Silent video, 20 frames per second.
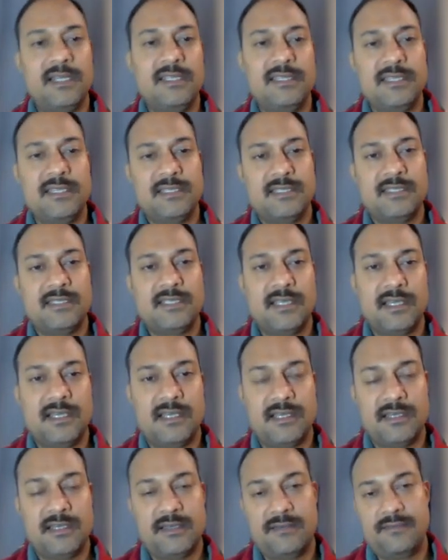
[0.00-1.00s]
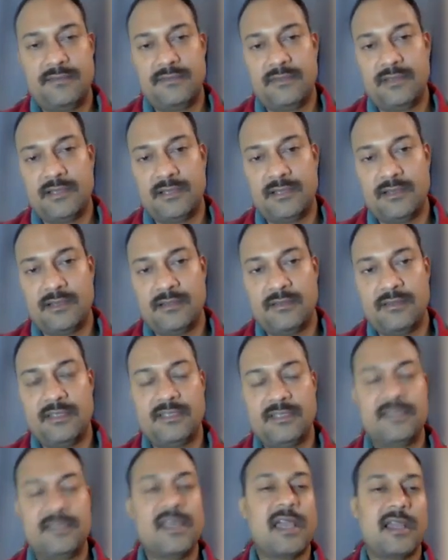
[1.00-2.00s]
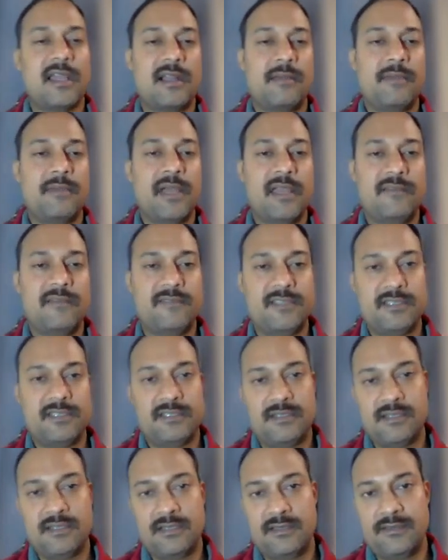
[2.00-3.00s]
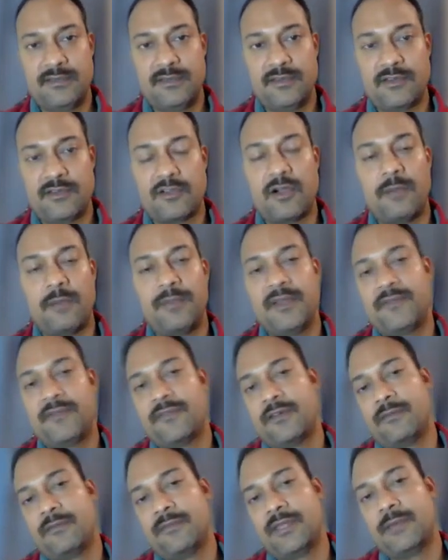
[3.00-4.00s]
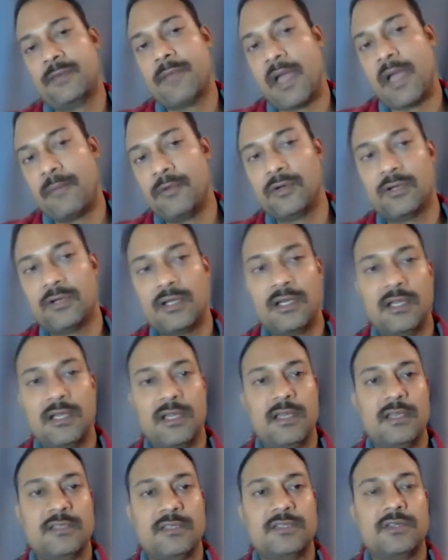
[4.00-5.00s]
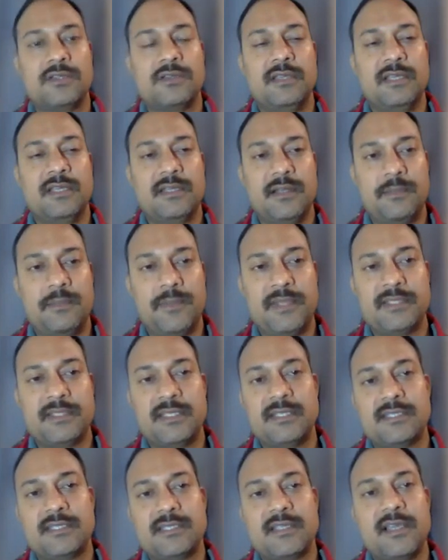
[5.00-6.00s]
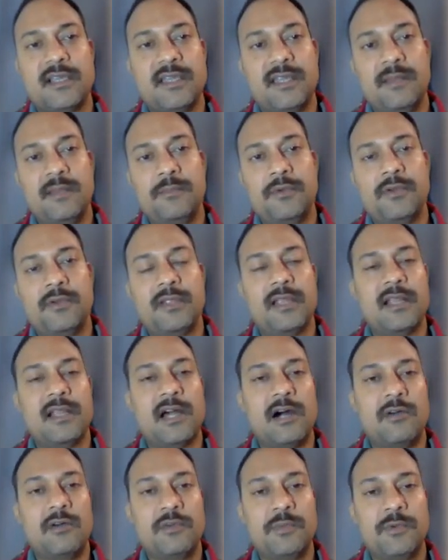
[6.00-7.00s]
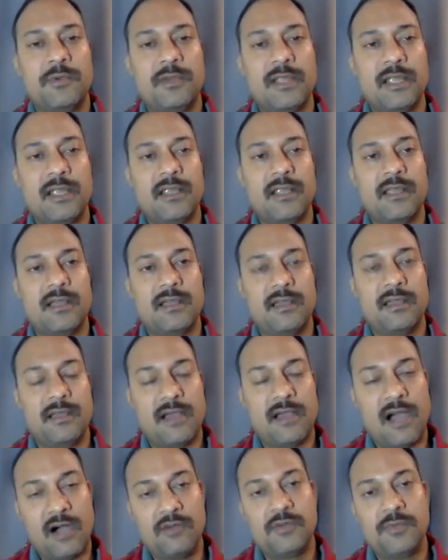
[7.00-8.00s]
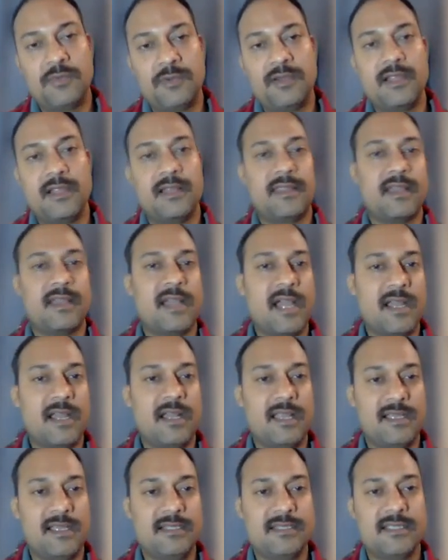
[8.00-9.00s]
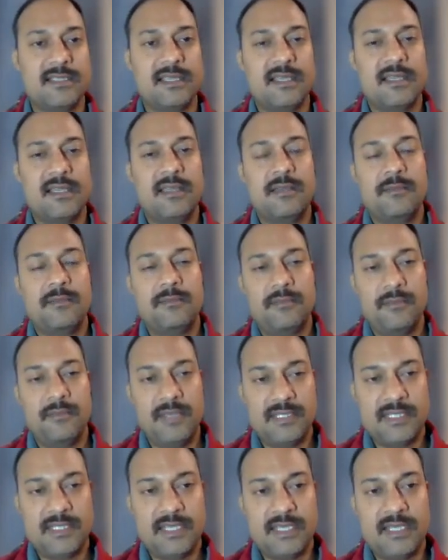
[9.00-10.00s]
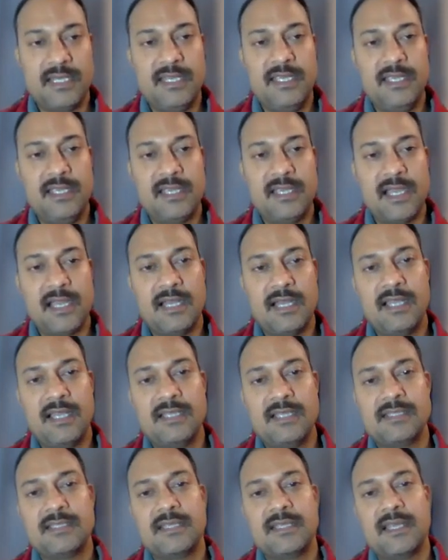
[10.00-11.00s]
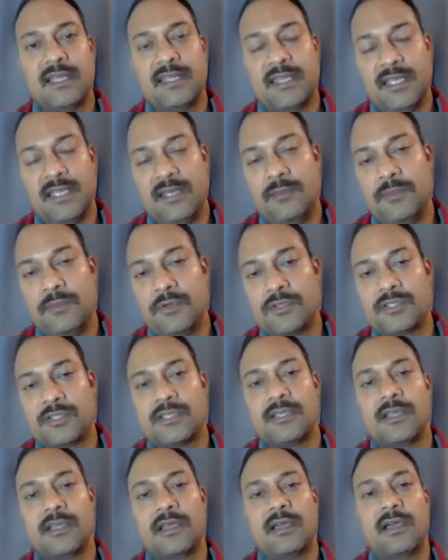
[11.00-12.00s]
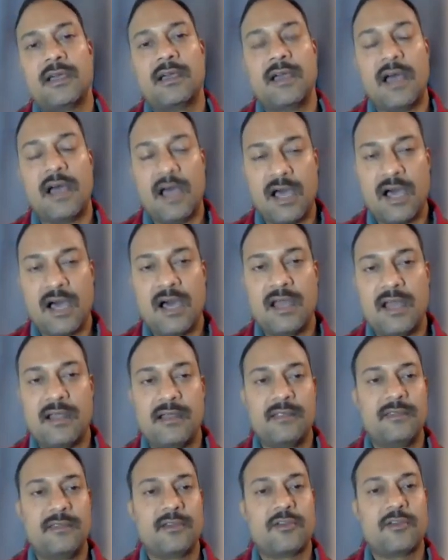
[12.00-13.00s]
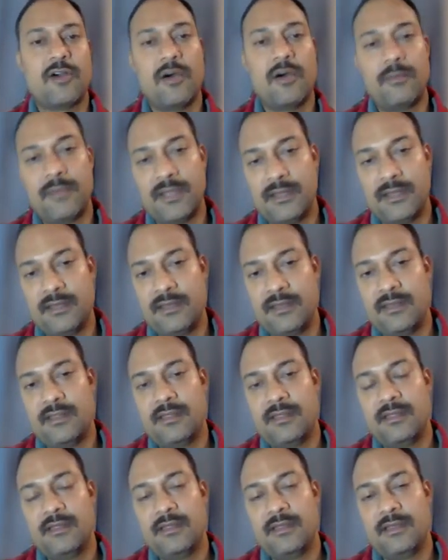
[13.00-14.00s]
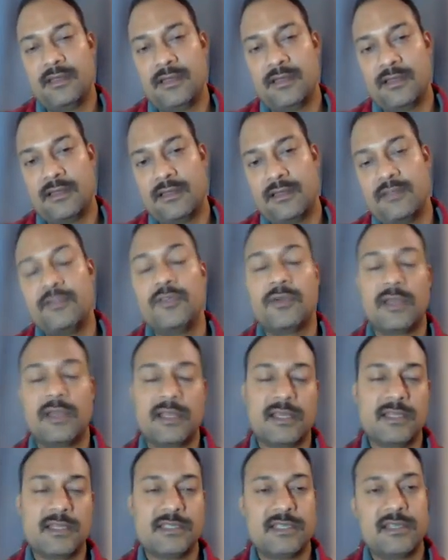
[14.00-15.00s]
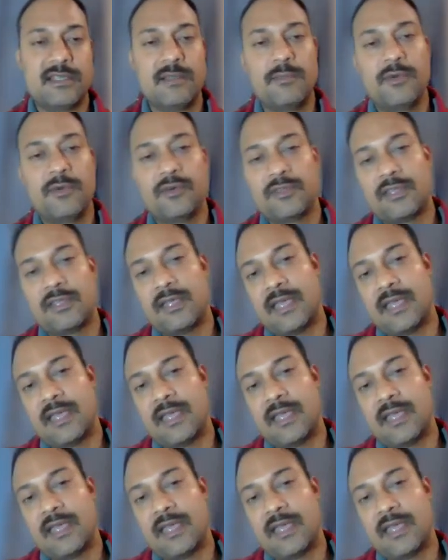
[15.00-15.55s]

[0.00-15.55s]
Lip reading: this diagram I have just copied from the BABOK. So it represents the input and output and the guidelines. Basically, guidelines and the inputs are the common. You can consider both